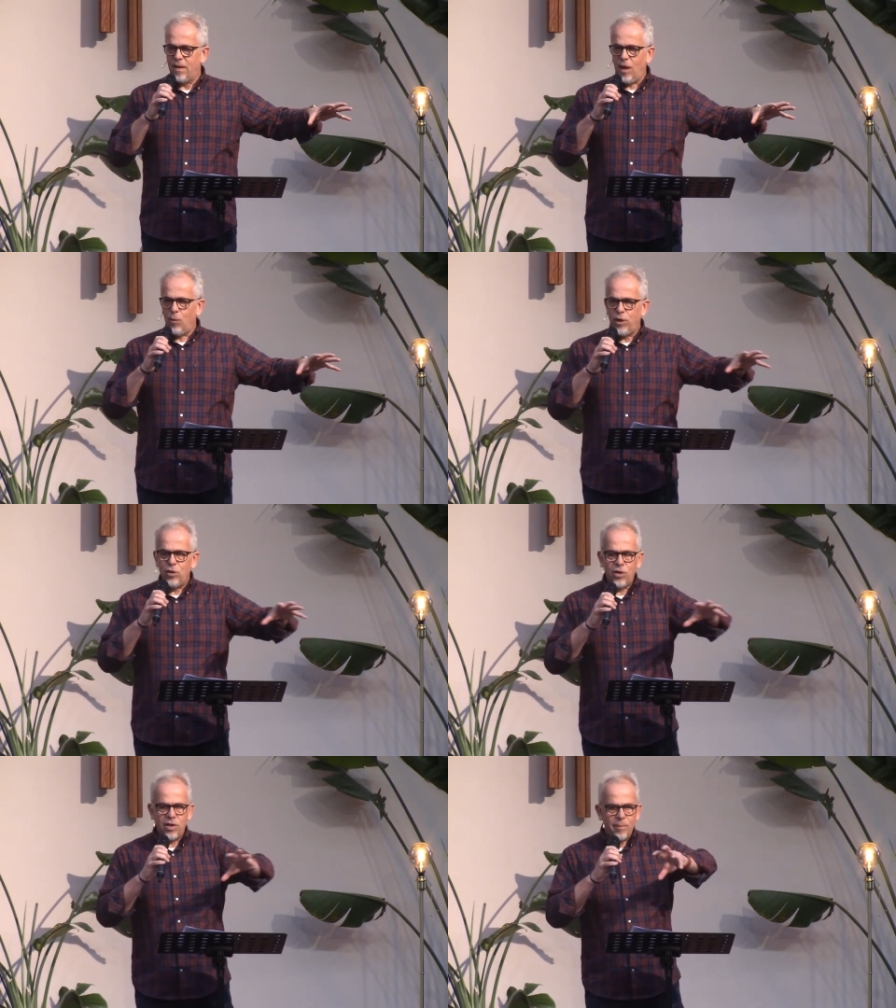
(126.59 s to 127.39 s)
And when you
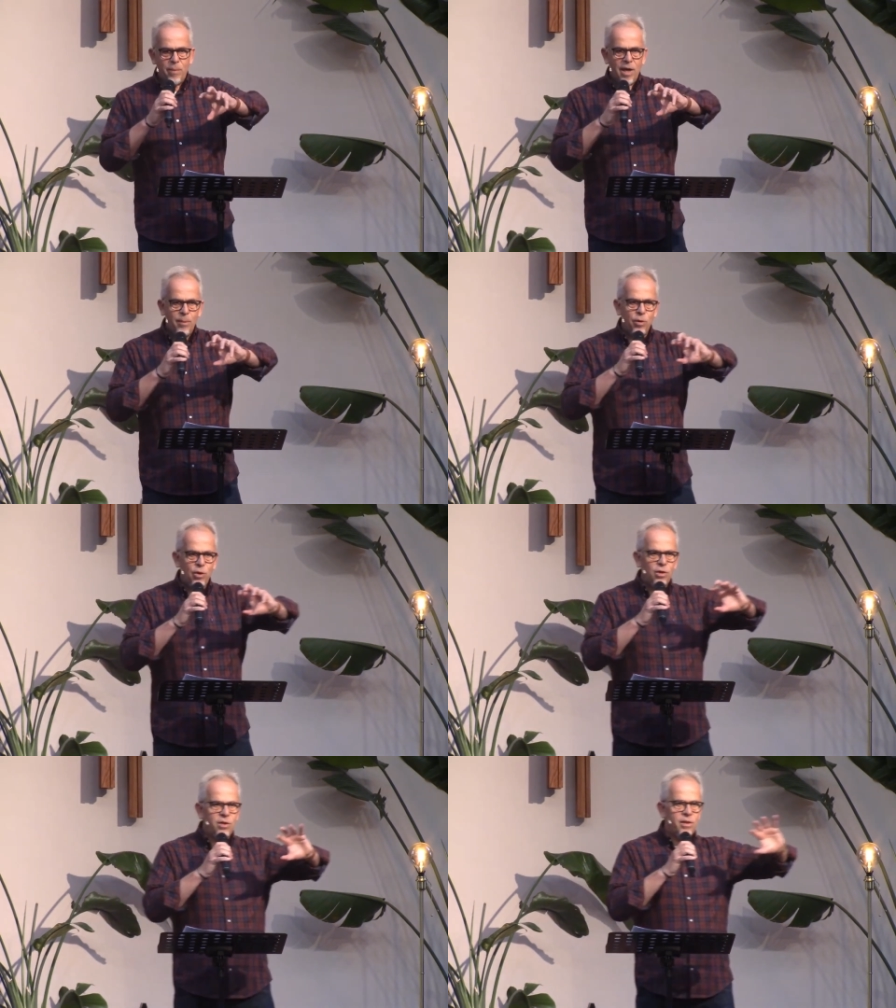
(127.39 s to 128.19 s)
look at the Bible,
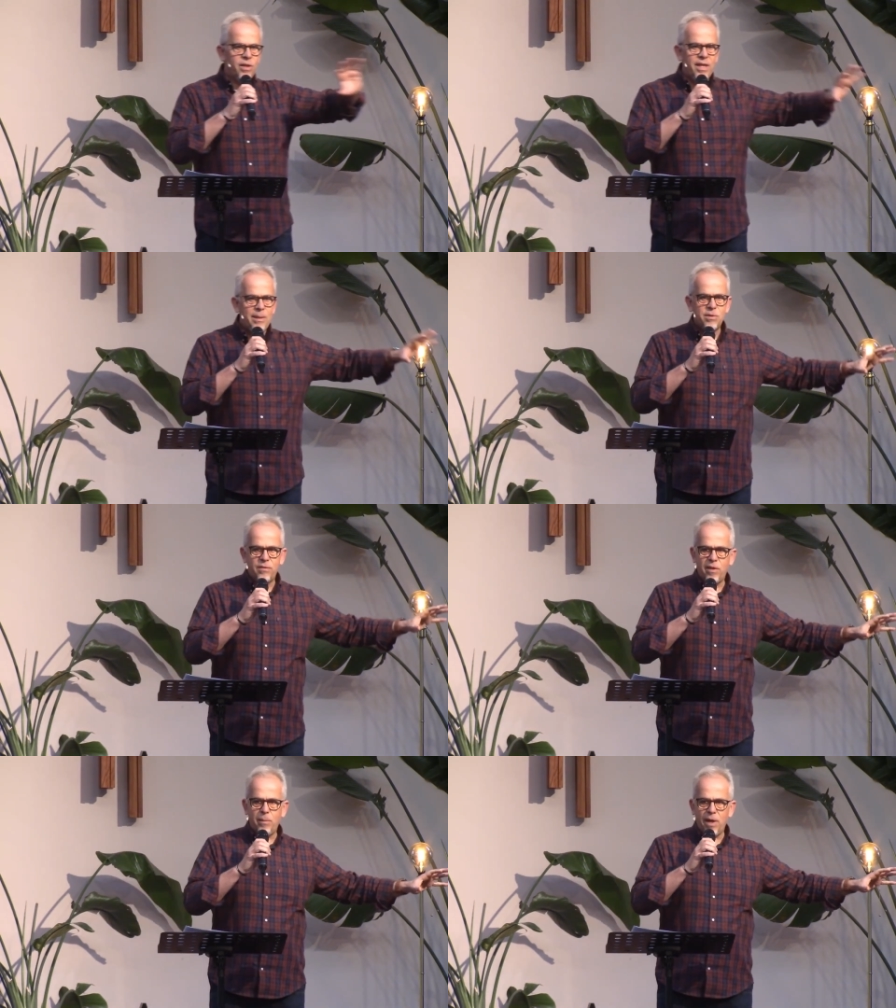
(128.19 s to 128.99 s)
you look at the themes
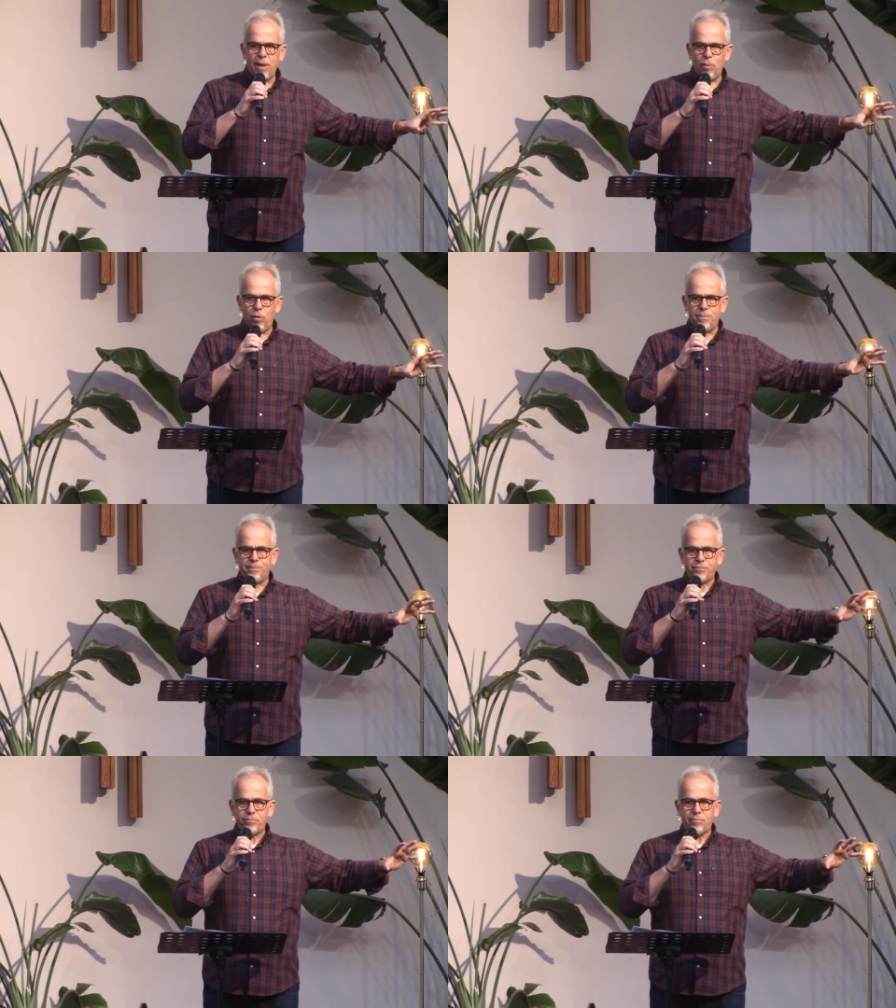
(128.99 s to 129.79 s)
of the Bible,
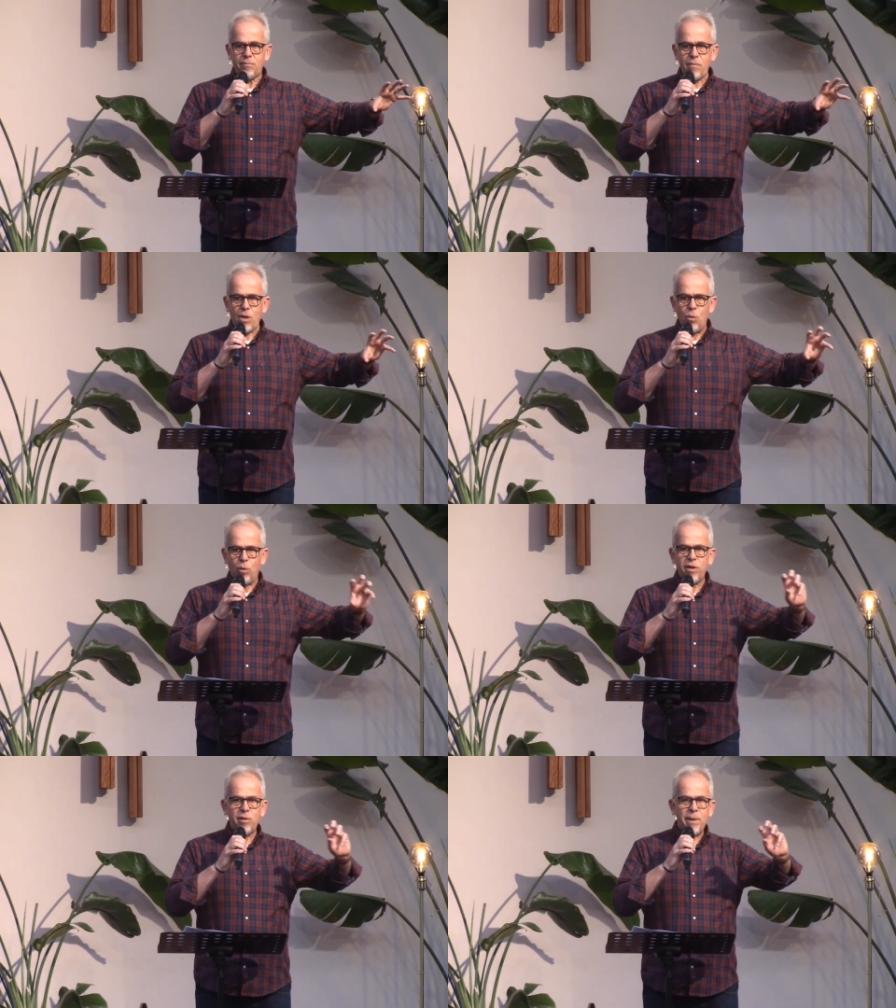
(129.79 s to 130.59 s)

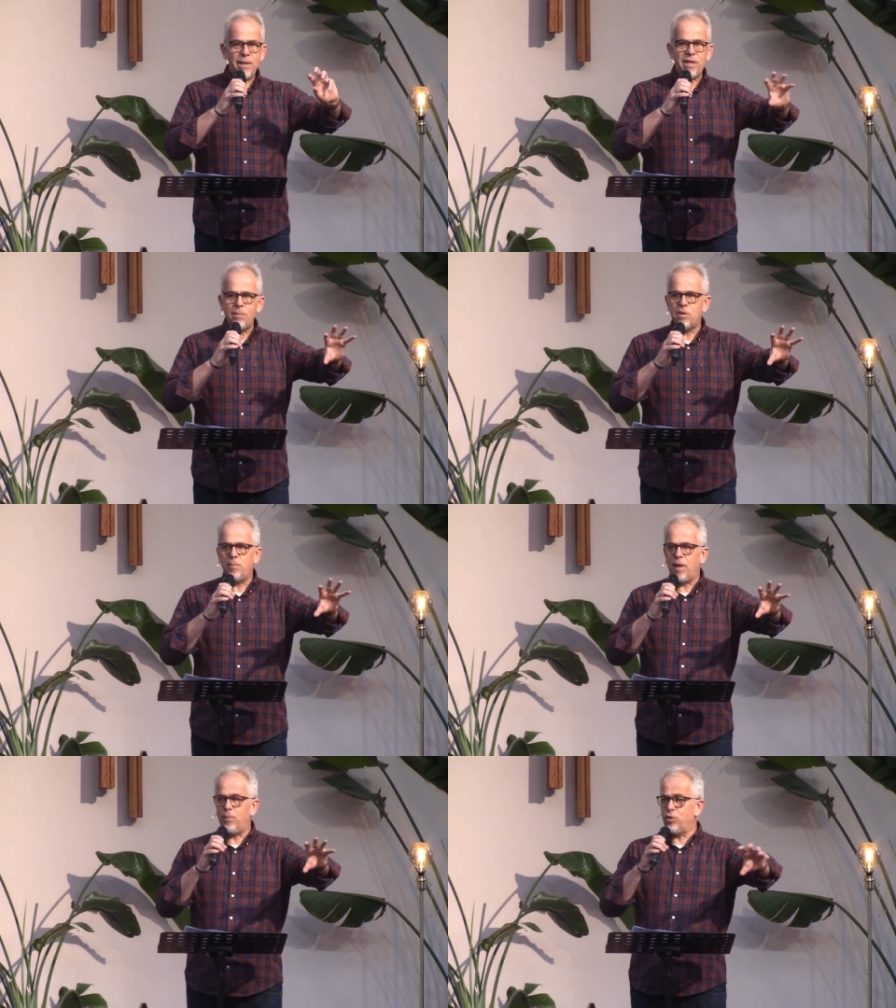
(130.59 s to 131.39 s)
one of the main themes of the
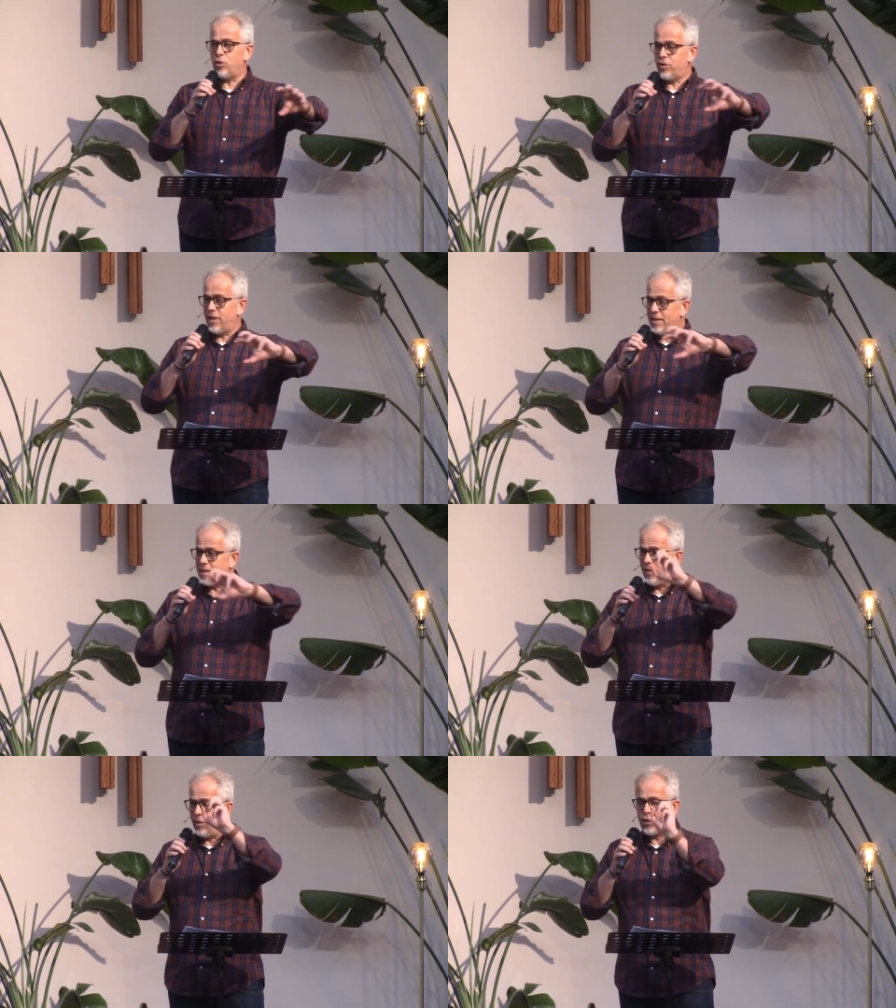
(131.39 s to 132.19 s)
Bible, as you'll see, is
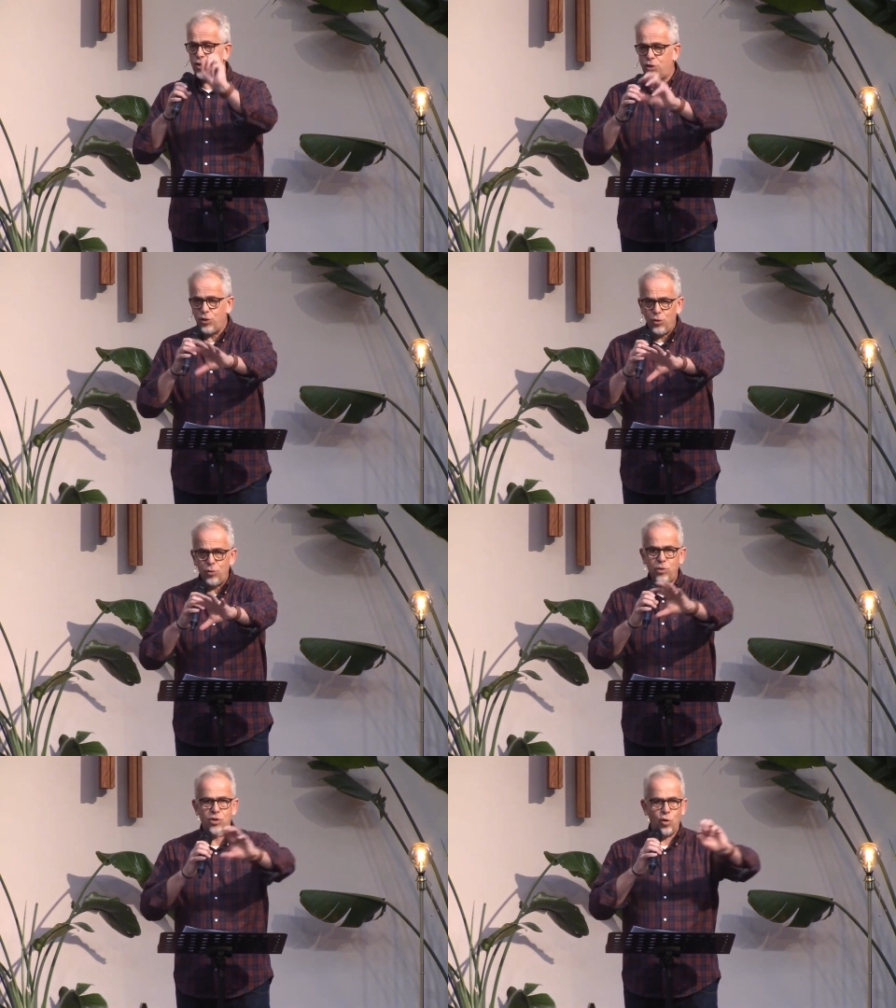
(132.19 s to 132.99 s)
there are
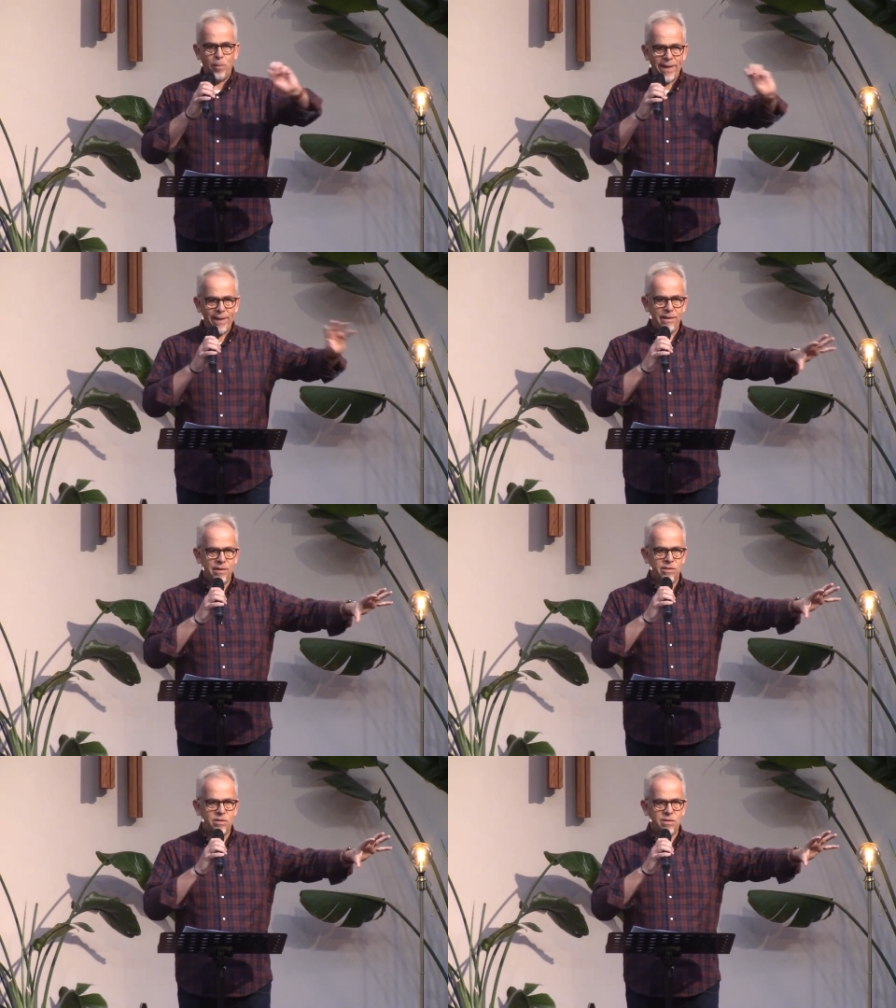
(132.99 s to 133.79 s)
two
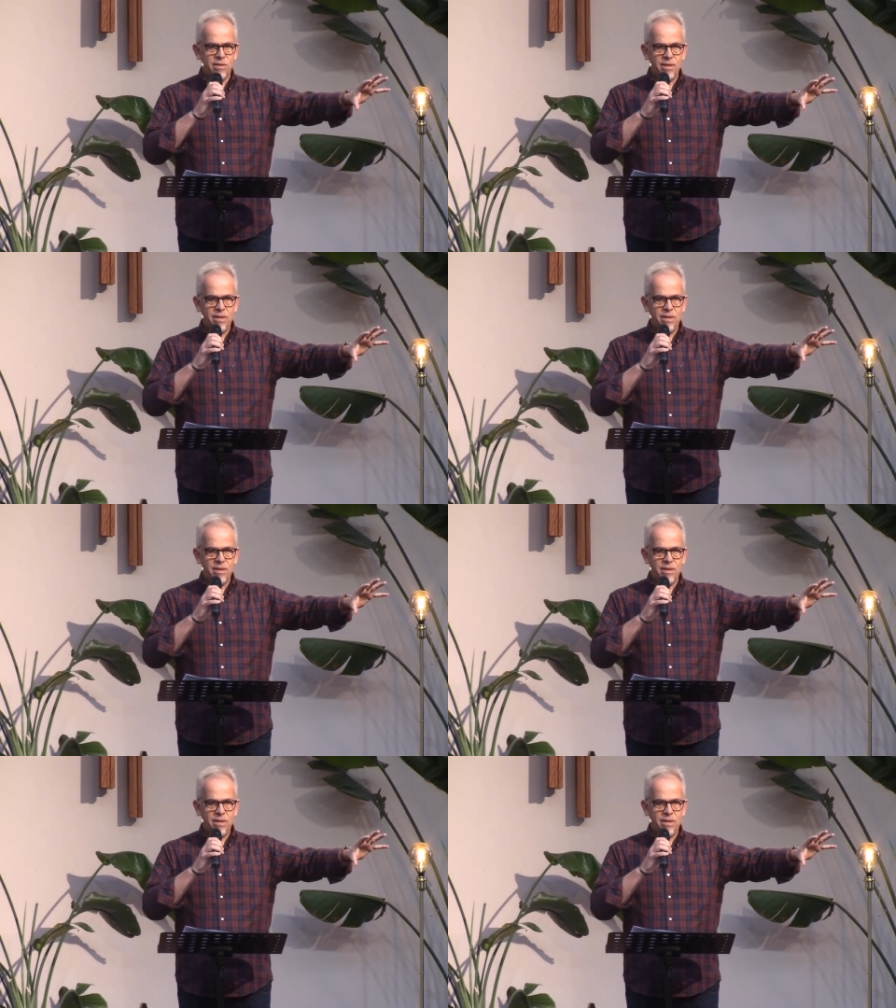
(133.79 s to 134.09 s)
domains